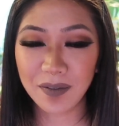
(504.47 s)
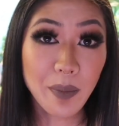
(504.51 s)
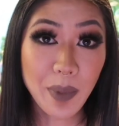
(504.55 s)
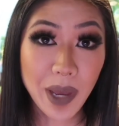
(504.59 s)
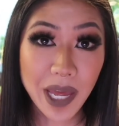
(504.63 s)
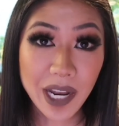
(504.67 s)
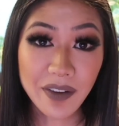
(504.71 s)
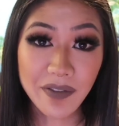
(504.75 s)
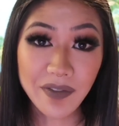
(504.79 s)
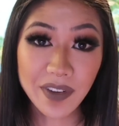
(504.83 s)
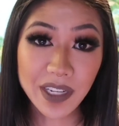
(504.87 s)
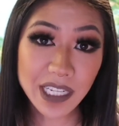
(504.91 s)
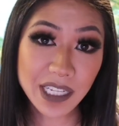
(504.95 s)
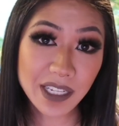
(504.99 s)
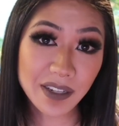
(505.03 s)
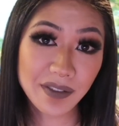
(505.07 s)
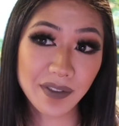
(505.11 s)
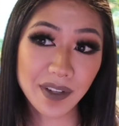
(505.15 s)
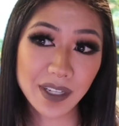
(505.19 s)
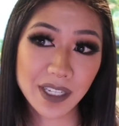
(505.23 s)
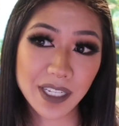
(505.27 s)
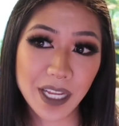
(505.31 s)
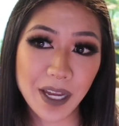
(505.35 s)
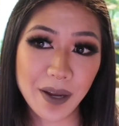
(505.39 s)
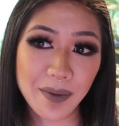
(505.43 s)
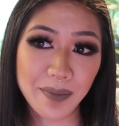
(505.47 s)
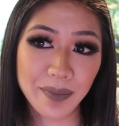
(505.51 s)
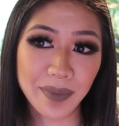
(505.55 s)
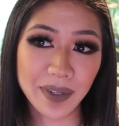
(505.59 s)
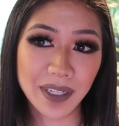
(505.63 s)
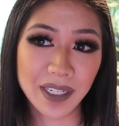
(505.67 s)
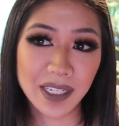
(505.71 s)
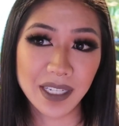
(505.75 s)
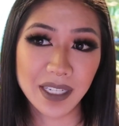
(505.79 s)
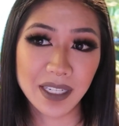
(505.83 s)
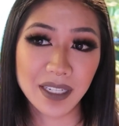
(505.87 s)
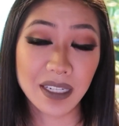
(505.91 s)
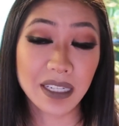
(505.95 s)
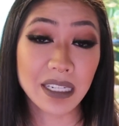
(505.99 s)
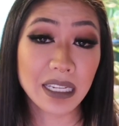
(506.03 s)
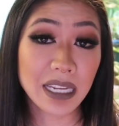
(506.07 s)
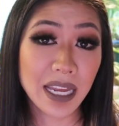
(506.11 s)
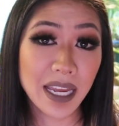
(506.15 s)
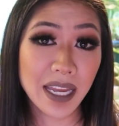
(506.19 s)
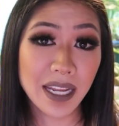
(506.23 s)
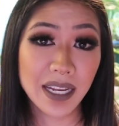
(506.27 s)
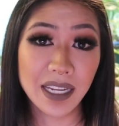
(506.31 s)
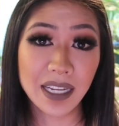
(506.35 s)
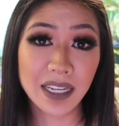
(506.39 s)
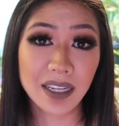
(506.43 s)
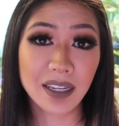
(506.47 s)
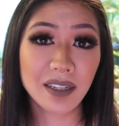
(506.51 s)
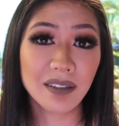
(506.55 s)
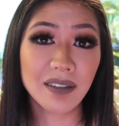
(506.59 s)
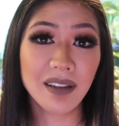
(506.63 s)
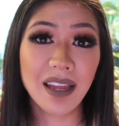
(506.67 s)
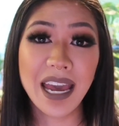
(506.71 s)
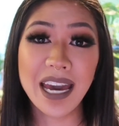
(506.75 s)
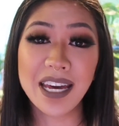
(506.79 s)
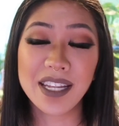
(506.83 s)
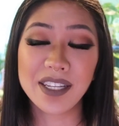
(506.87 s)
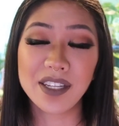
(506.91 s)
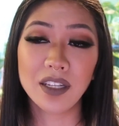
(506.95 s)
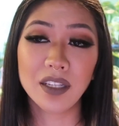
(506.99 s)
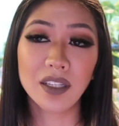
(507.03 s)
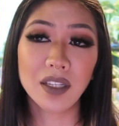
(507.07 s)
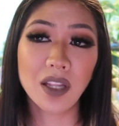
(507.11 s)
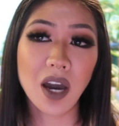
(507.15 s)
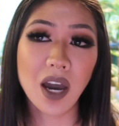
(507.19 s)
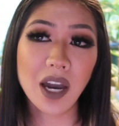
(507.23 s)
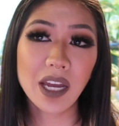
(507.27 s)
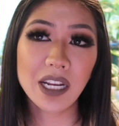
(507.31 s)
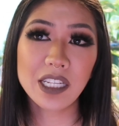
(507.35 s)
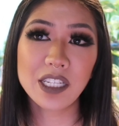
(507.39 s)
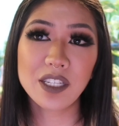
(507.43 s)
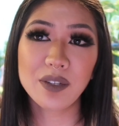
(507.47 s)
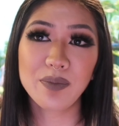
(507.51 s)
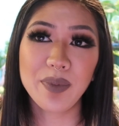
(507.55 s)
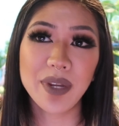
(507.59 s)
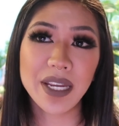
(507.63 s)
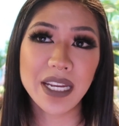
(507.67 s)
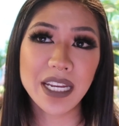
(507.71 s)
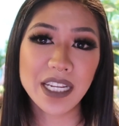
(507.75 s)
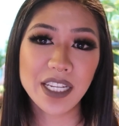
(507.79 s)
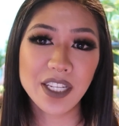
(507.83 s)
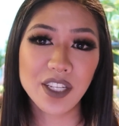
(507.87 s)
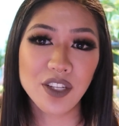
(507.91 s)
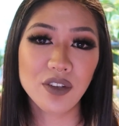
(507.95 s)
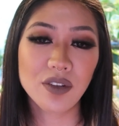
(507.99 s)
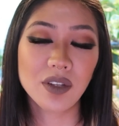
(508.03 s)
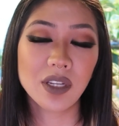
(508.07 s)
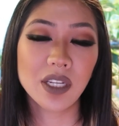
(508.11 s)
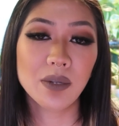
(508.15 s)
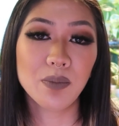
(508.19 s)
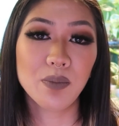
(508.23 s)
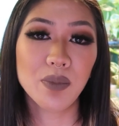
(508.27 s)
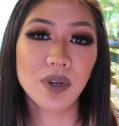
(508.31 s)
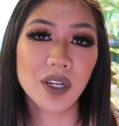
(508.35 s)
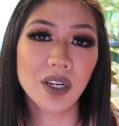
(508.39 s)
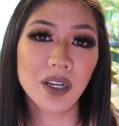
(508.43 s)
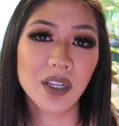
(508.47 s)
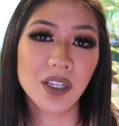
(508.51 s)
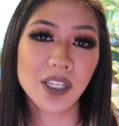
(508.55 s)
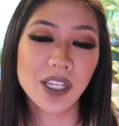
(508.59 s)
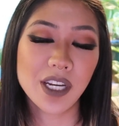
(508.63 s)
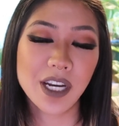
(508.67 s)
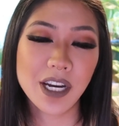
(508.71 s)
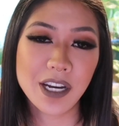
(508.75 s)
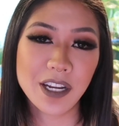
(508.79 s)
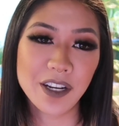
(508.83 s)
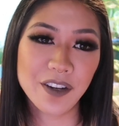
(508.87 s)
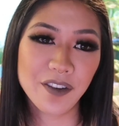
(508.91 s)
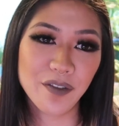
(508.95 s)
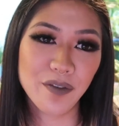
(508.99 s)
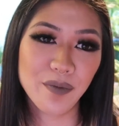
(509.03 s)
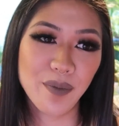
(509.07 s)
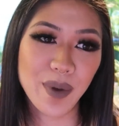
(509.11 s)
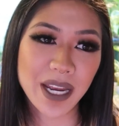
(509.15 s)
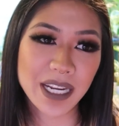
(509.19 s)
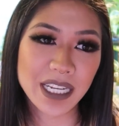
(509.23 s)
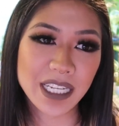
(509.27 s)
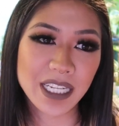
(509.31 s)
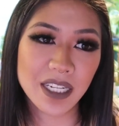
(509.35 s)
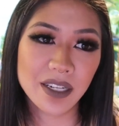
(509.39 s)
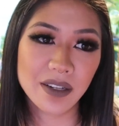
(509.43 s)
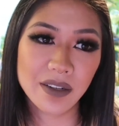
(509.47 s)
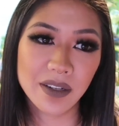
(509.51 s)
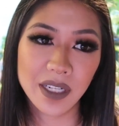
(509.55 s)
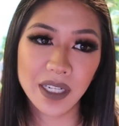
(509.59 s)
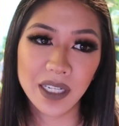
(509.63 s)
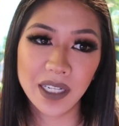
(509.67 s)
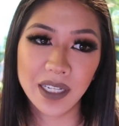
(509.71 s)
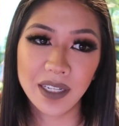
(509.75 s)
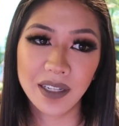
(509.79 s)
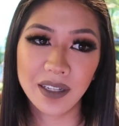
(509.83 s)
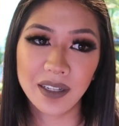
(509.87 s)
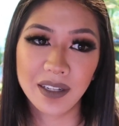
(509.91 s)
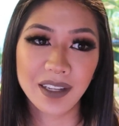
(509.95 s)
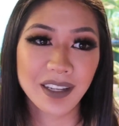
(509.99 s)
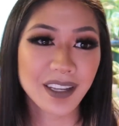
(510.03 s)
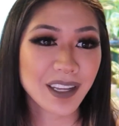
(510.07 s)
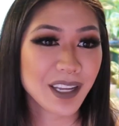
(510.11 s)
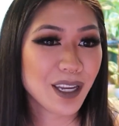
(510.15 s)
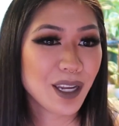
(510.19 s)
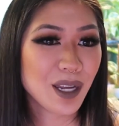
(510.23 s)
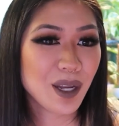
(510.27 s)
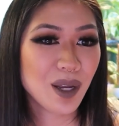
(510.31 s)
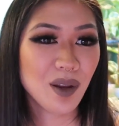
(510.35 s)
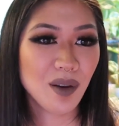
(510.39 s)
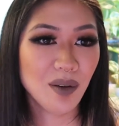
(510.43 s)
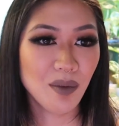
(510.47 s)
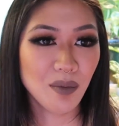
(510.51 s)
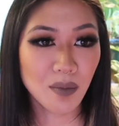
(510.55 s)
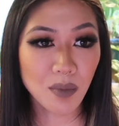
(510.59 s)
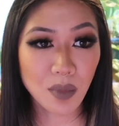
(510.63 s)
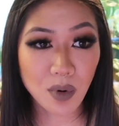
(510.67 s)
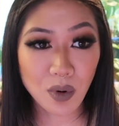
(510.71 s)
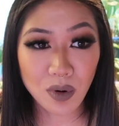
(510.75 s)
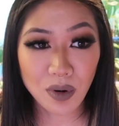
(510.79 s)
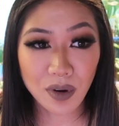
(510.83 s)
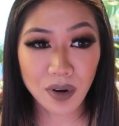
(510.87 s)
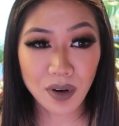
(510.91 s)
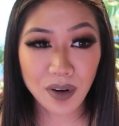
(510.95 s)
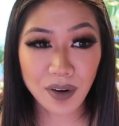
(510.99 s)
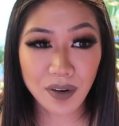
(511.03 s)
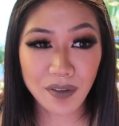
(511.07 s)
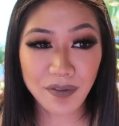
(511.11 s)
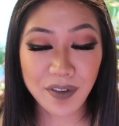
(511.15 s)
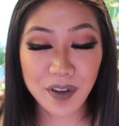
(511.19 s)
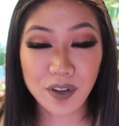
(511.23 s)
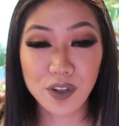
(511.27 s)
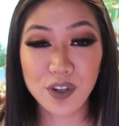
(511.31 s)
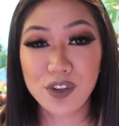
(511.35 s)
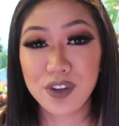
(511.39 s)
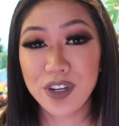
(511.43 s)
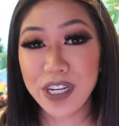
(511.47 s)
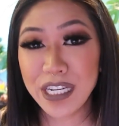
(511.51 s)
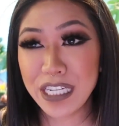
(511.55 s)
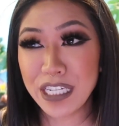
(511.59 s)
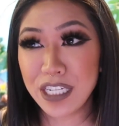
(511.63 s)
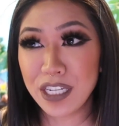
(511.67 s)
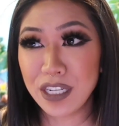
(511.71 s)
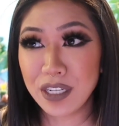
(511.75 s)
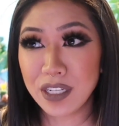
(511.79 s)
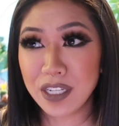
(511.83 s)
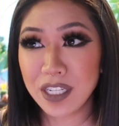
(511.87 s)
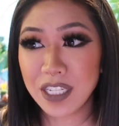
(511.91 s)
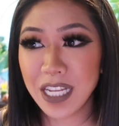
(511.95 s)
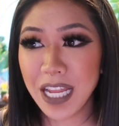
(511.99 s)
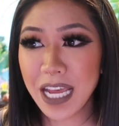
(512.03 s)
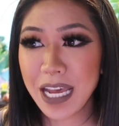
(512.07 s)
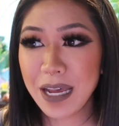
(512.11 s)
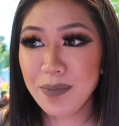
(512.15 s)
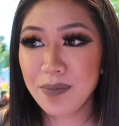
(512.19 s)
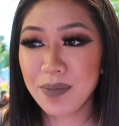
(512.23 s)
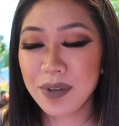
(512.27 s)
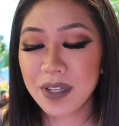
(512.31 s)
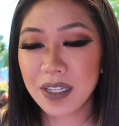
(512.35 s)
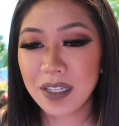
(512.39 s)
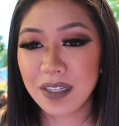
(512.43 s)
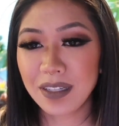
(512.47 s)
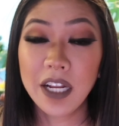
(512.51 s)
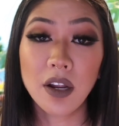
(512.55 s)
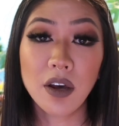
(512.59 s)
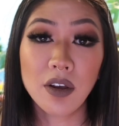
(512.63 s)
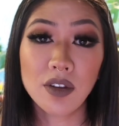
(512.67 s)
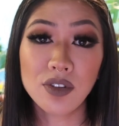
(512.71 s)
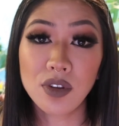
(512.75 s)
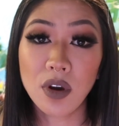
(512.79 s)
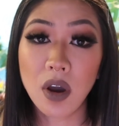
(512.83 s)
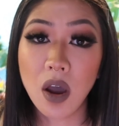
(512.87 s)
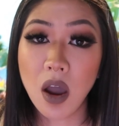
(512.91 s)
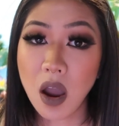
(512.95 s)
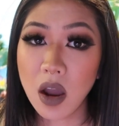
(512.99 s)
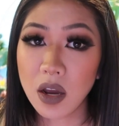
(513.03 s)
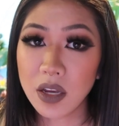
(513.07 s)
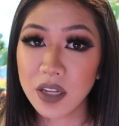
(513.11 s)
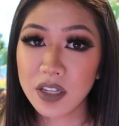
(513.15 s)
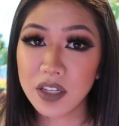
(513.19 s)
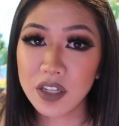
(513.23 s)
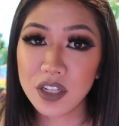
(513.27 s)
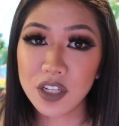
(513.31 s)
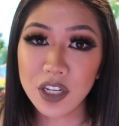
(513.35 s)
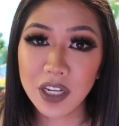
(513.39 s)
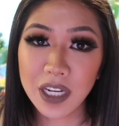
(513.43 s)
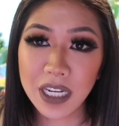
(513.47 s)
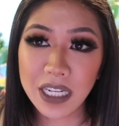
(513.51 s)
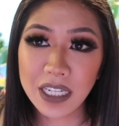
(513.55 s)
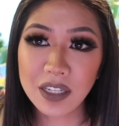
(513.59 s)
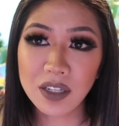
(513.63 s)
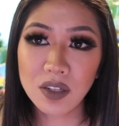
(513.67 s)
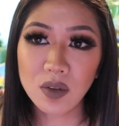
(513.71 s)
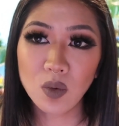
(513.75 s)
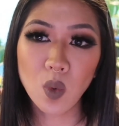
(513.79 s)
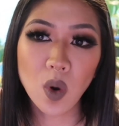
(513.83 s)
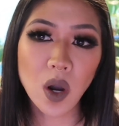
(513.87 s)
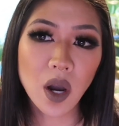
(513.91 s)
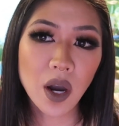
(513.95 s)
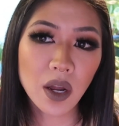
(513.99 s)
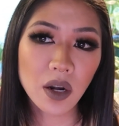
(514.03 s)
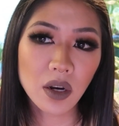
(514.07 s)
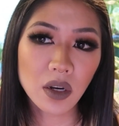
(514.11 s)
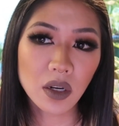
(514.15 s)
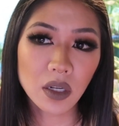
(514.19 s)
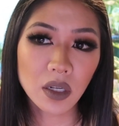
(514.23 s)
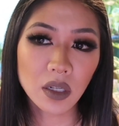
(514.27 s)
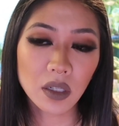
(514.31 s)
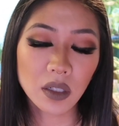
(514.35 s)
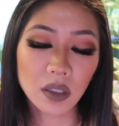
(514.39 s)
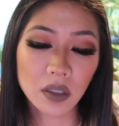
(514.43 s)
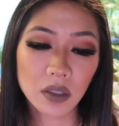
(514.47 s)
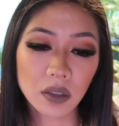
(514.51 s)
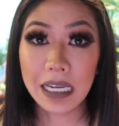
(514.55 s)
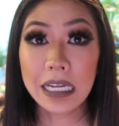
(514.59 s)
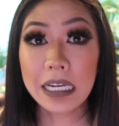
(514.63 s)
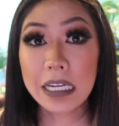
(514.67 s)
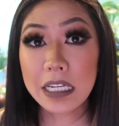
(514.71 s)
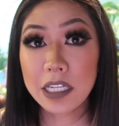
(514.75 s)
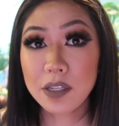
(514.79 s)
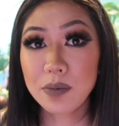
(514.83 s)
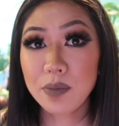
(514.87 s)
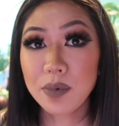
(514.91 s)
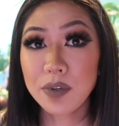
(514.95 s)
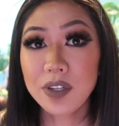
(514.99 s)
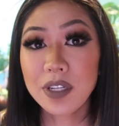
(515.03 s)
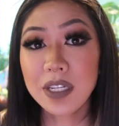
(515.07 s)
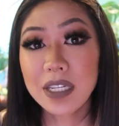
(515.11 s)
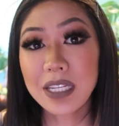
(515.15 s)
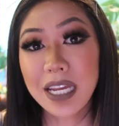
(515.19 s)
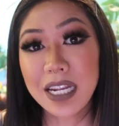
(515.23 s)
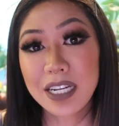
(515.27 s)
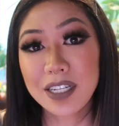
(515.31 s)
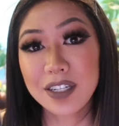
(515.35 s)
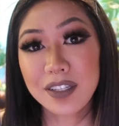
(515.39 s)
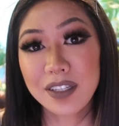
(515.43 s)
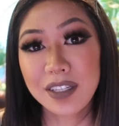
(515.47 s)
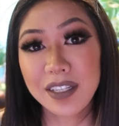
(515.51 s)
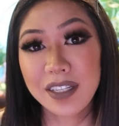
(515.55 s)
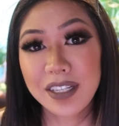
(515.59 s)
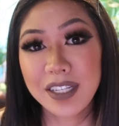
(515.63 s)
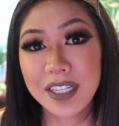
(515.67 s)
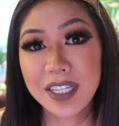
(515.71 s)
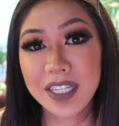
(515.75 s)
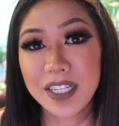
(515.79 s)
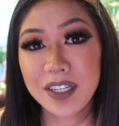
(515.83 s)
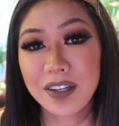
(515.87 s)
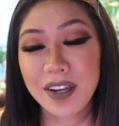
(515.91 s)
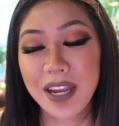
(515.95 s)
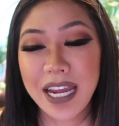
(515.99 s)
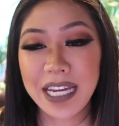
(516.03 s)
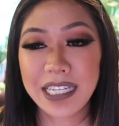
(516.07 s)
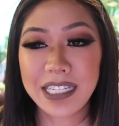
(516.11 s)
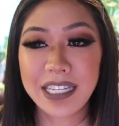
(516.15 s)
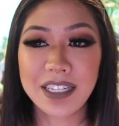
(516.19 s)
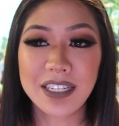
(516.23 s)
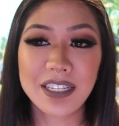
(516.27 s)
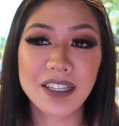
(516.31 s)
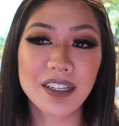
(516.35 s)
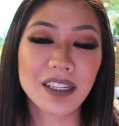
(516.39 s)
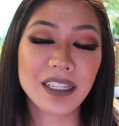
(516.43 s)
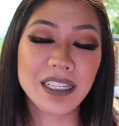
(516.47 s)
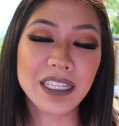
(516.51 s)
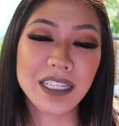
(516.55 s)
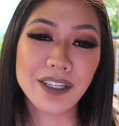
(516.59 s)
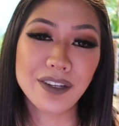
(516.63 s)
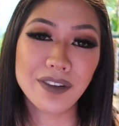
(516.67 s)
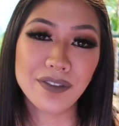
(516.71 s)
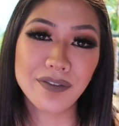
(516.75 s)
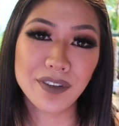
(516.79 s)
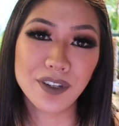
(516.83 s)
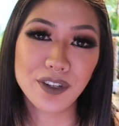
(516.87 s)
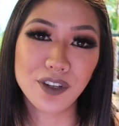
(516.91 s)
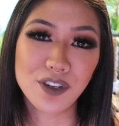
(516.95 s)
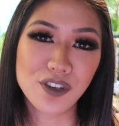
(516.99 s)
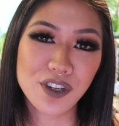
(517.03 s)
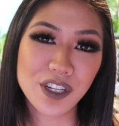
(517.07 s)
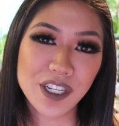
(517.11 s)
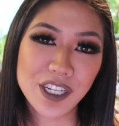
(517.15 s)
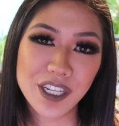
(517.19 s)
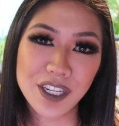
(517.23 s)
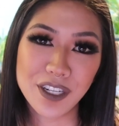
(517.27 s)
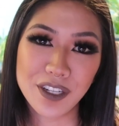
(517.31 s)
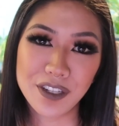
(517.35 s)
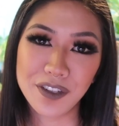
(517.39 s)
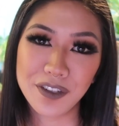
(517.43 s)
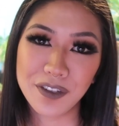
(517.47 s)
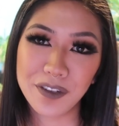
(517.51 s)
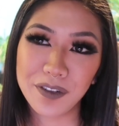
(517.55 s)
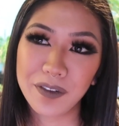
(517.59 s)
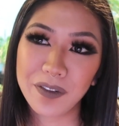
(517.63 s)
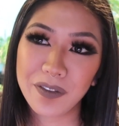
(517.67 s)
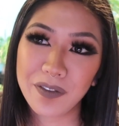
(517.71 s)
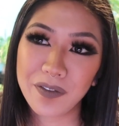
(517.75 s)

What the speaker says: The benefits of the sump is, again, it has a lot of space. You can put a ton of bacteria, more filtration steps. It also oxygenates the water, and I suppose it's actually easier access to clean your filtration too.